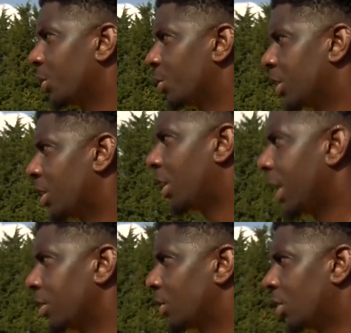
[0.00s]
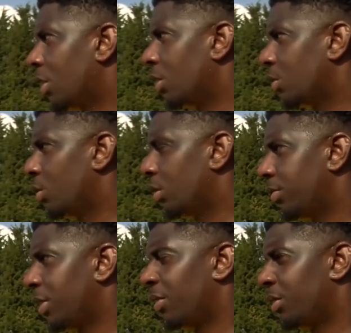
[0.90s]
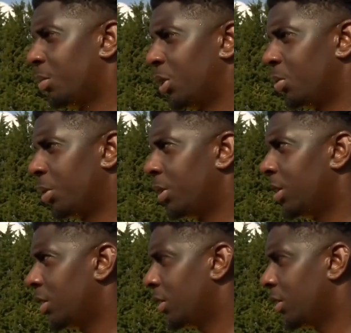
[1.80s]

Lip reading: it was in our hands the last, 5-10 minutes maybe.